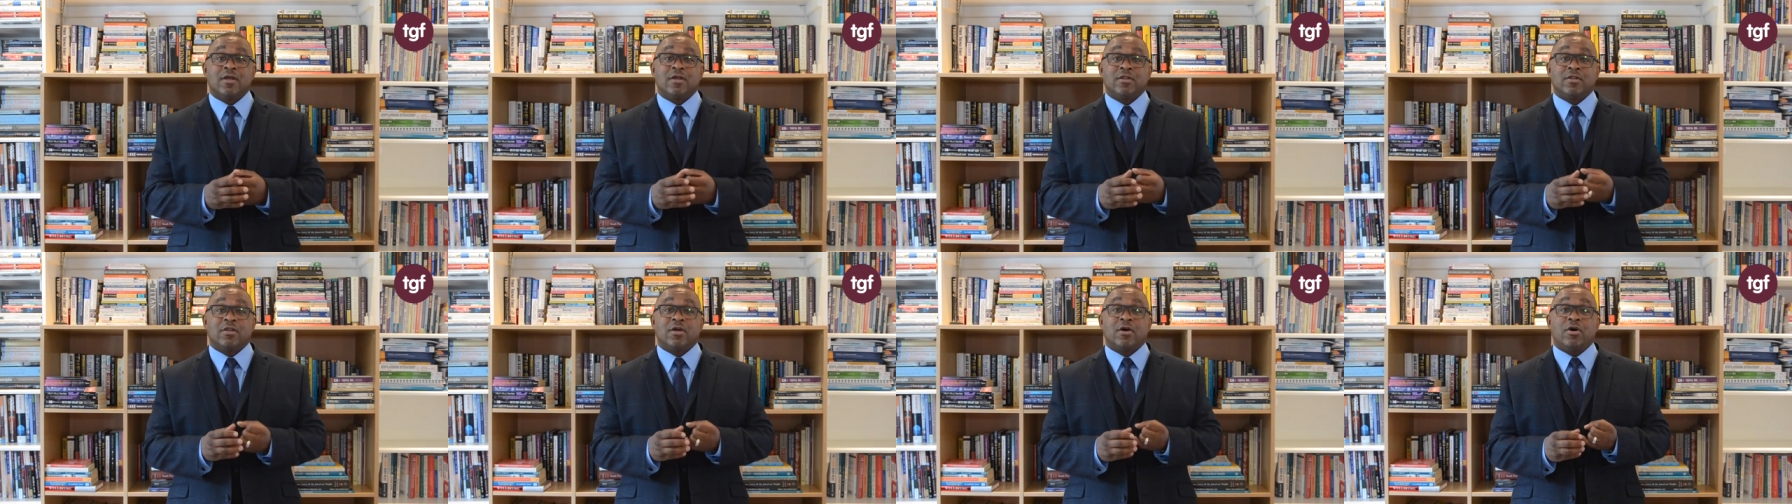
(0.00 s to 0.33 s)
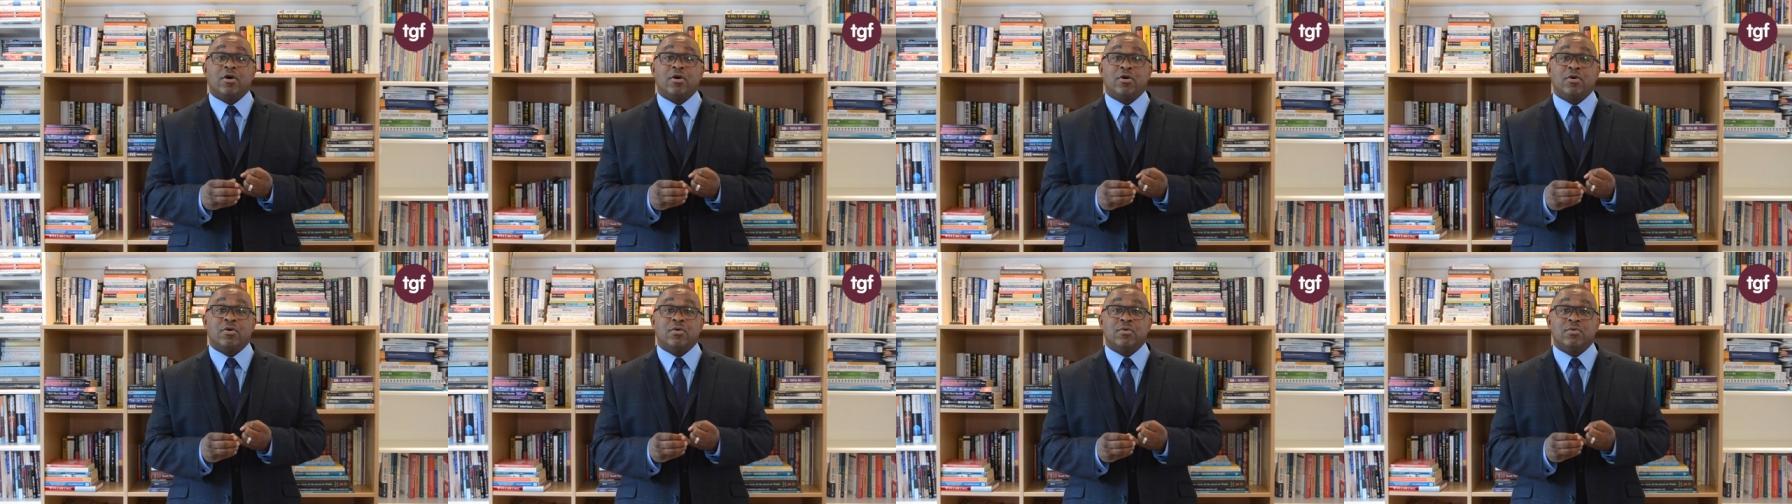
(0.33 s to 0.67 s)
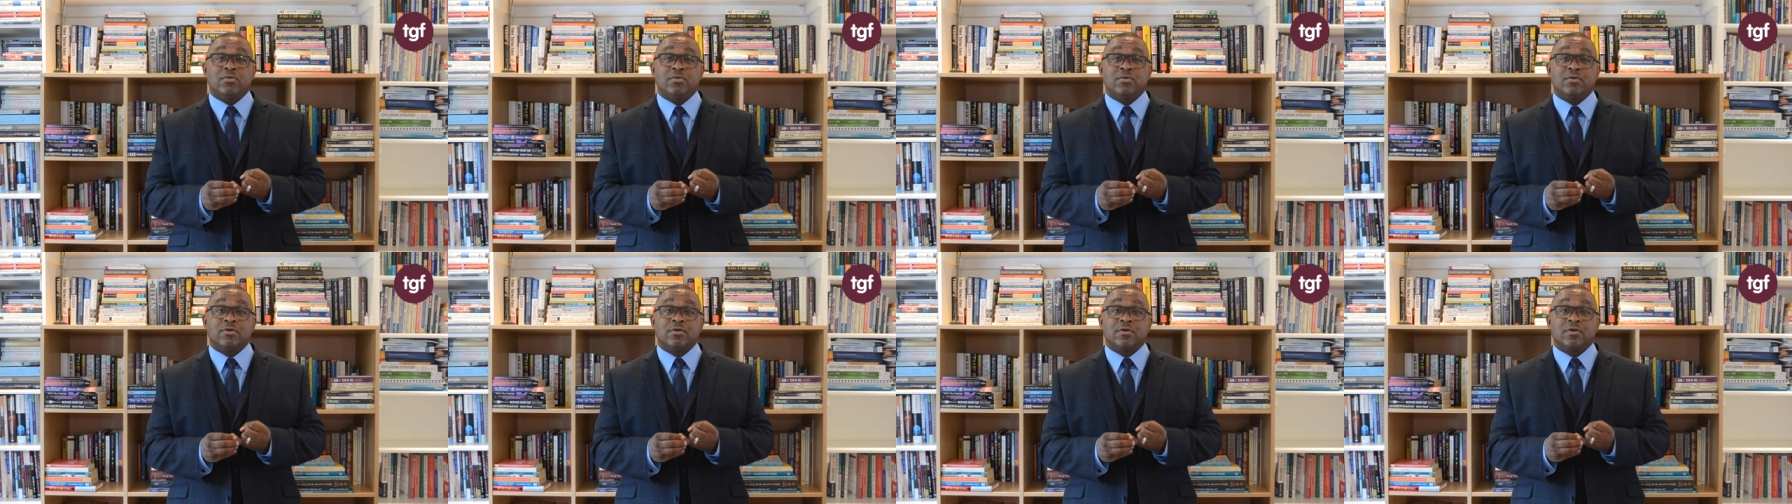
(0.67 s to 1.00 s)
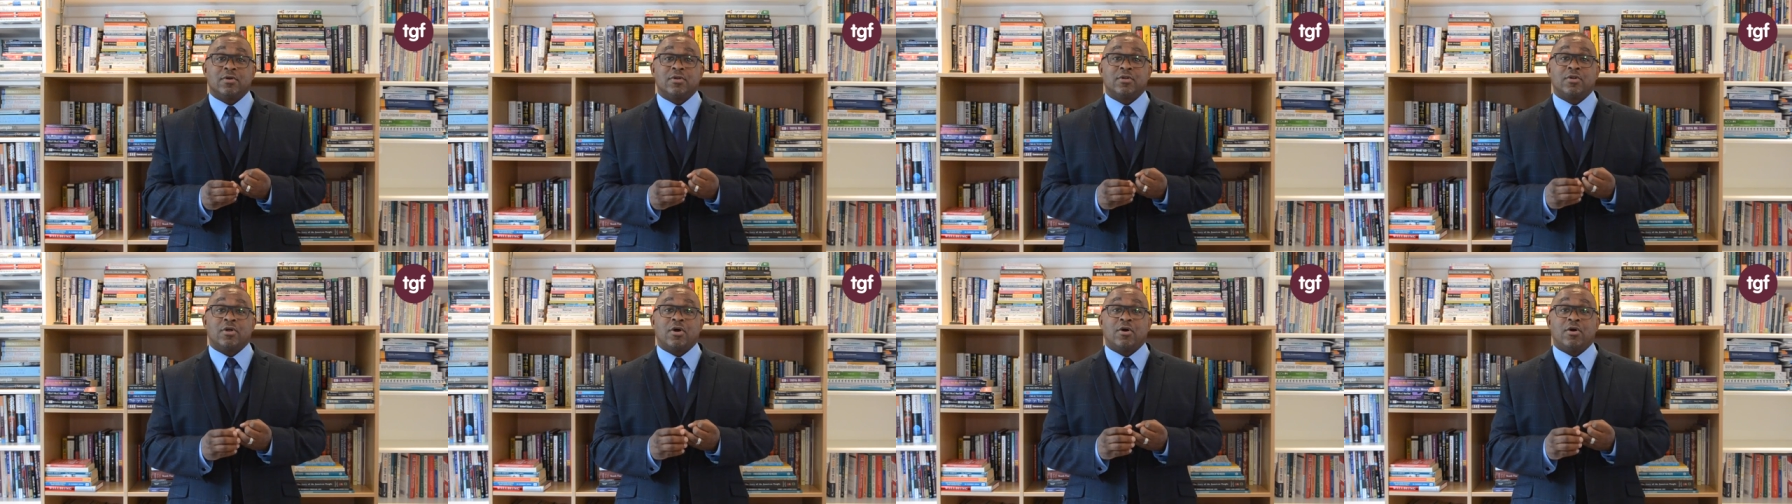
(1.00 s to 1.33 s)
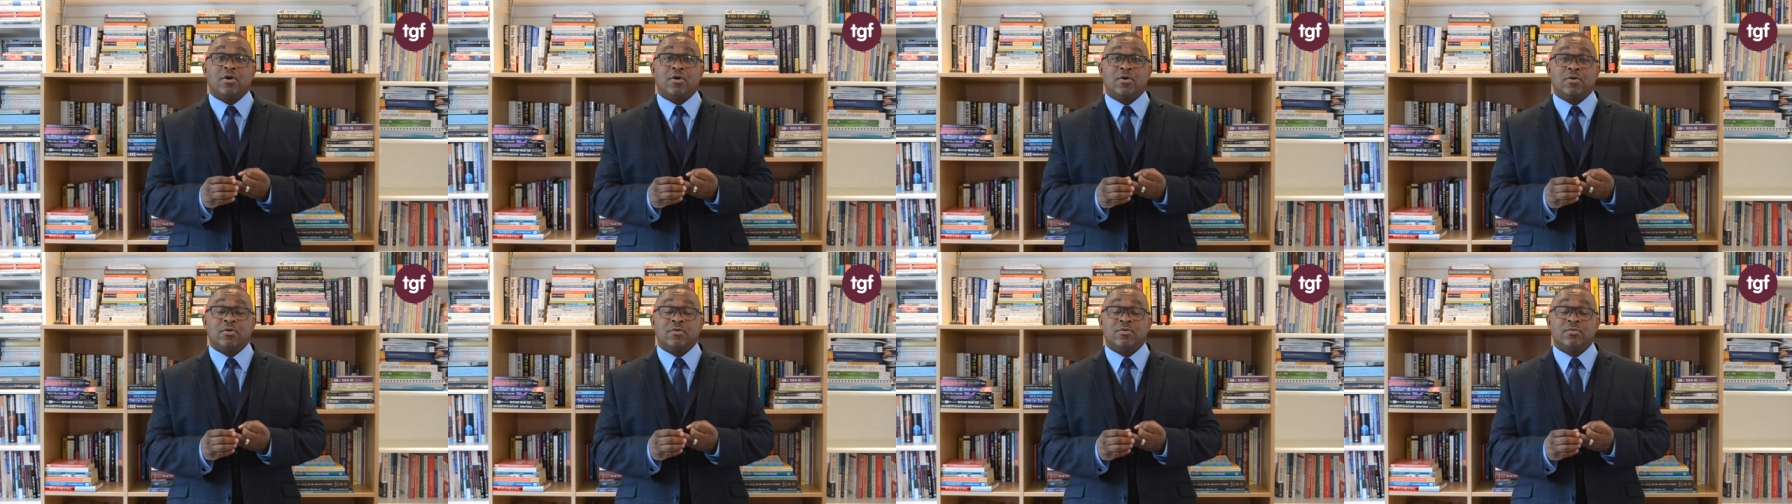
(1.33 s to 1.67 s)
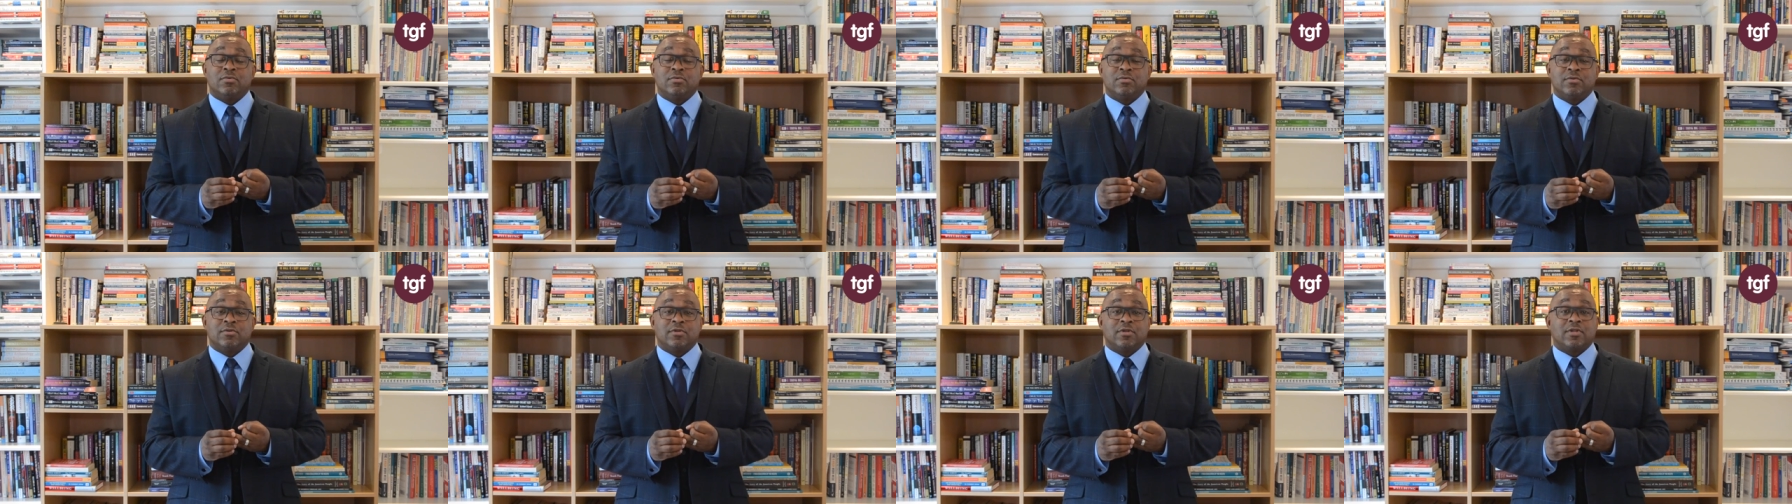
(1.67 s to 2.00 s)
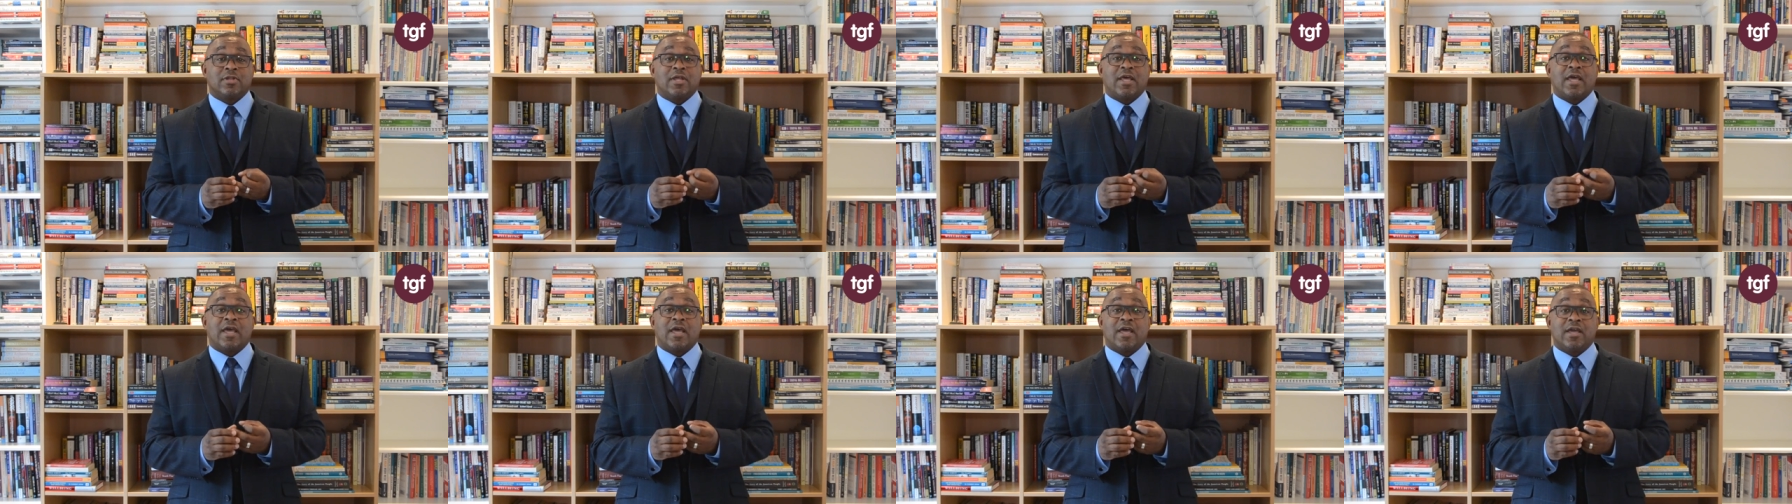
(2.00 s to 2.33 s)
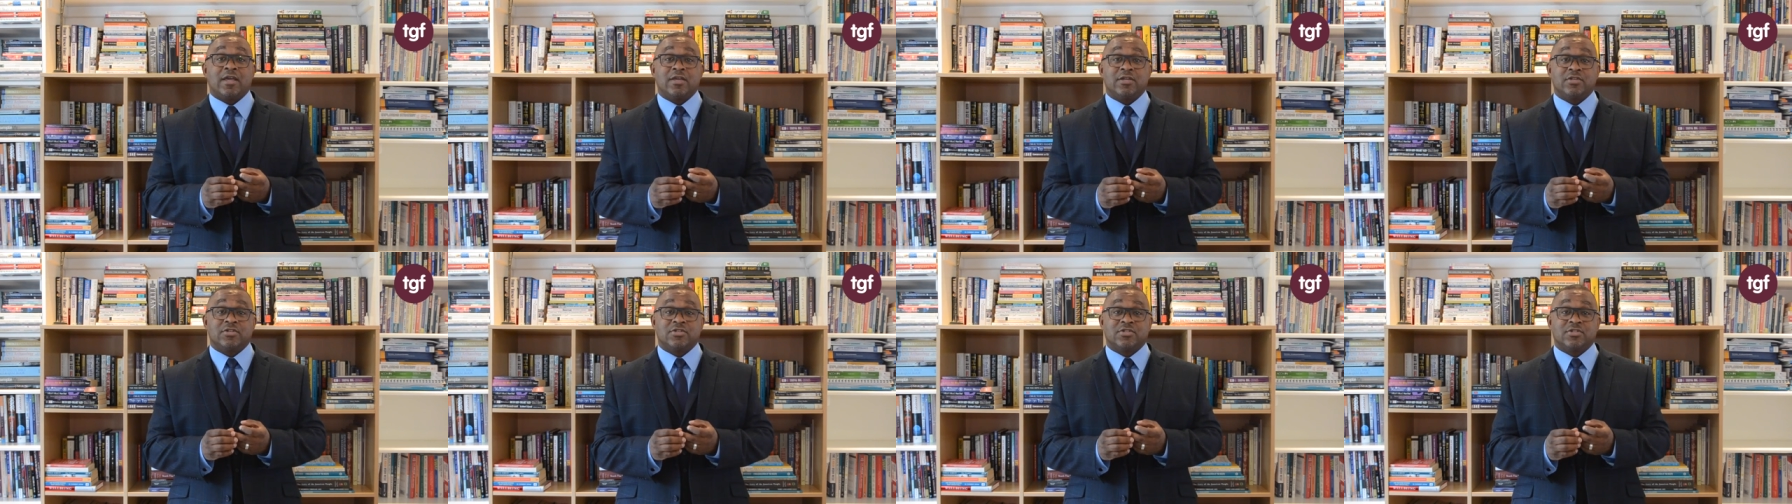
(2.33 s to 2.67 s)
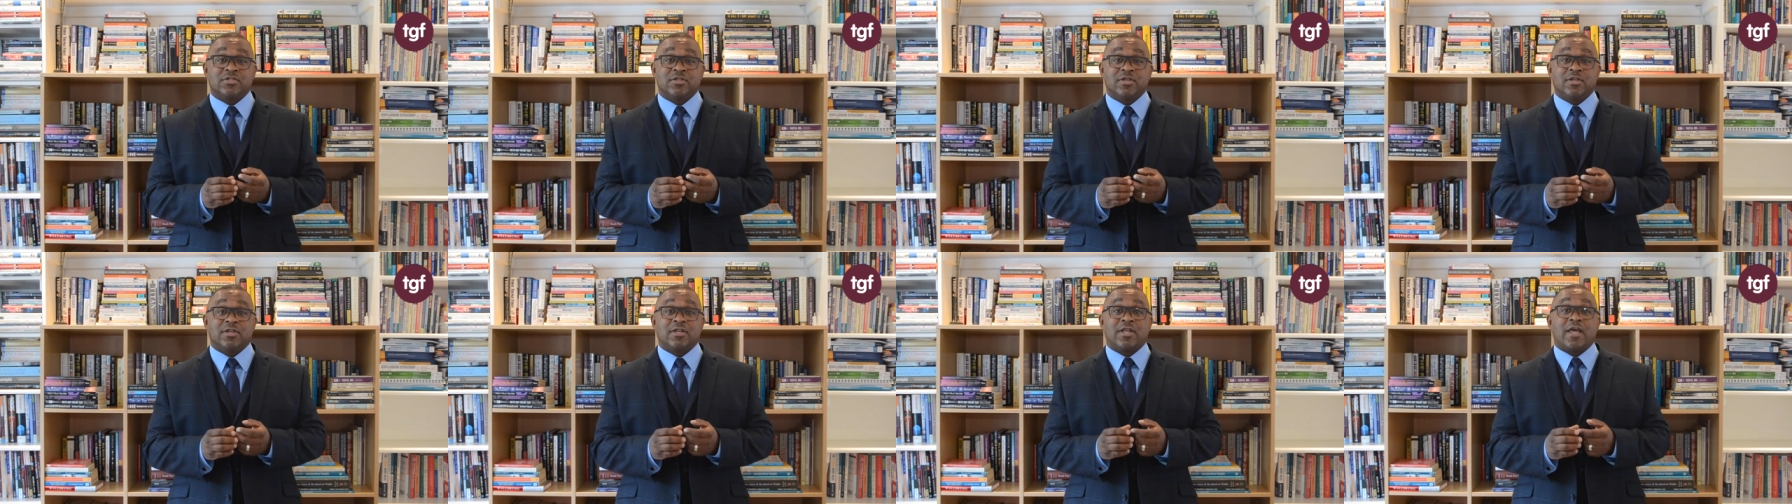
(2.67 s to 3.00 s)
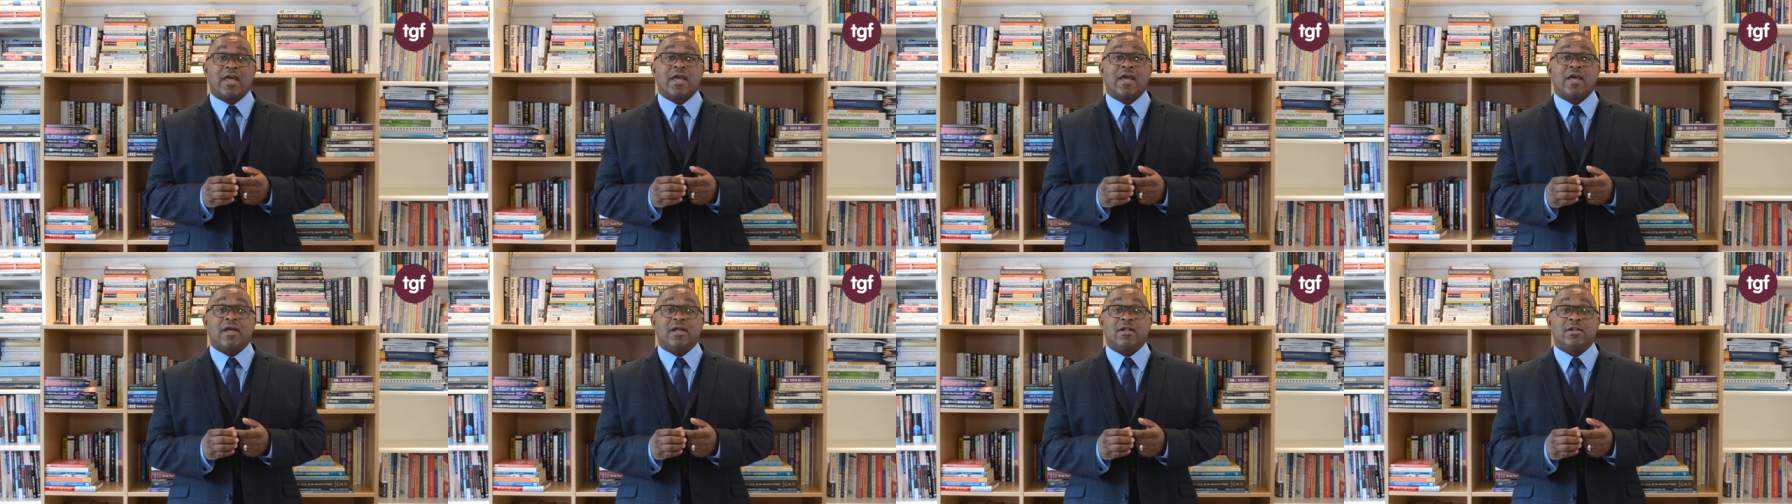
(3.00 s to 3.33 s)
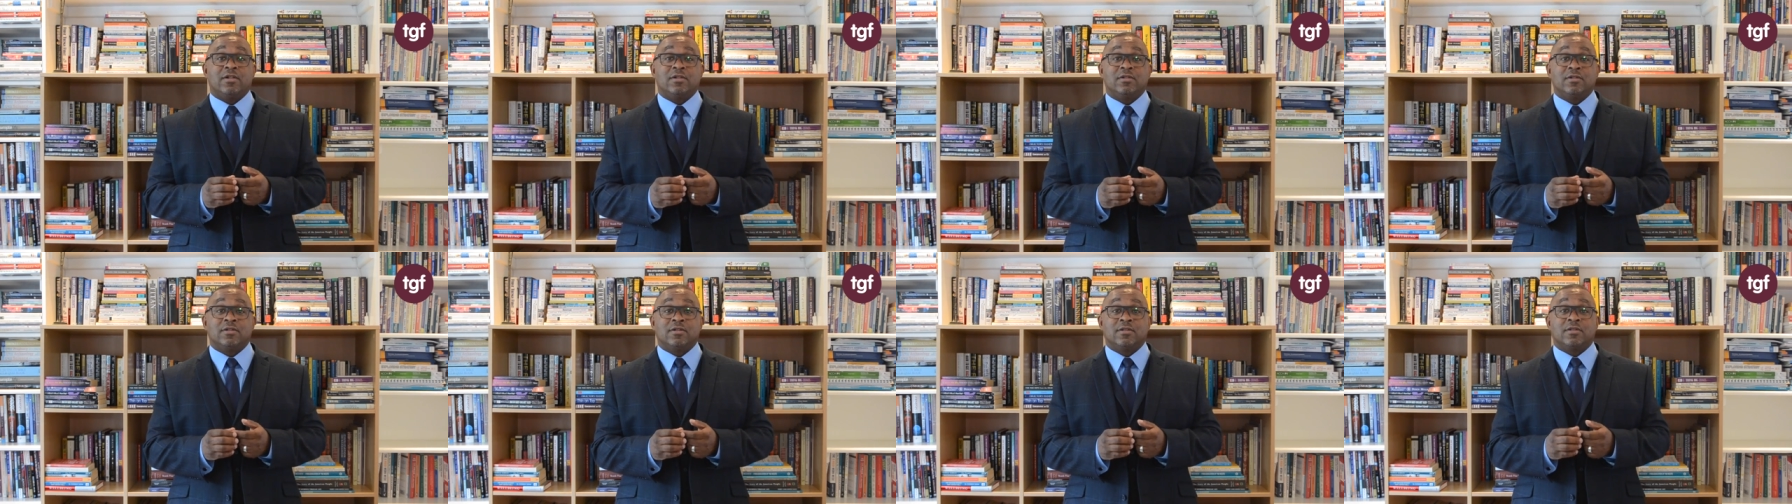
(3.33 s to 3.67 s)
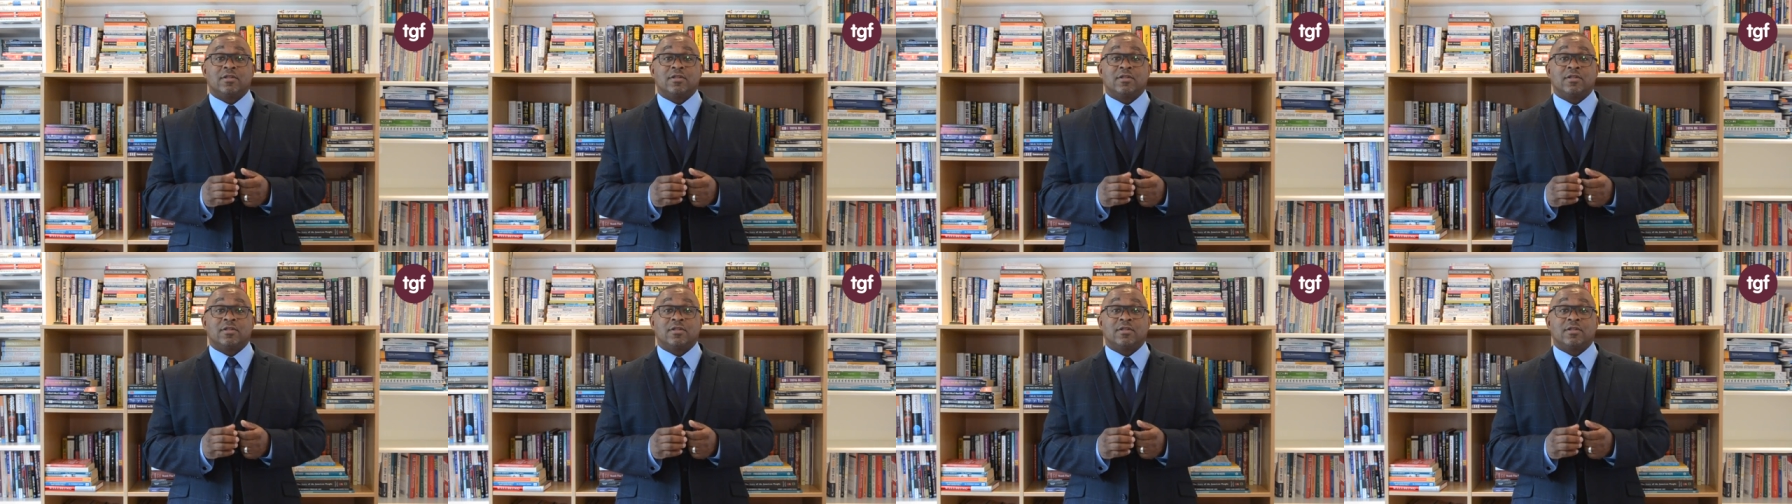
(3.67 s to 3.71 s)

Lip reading: The O, the O, the H, the L,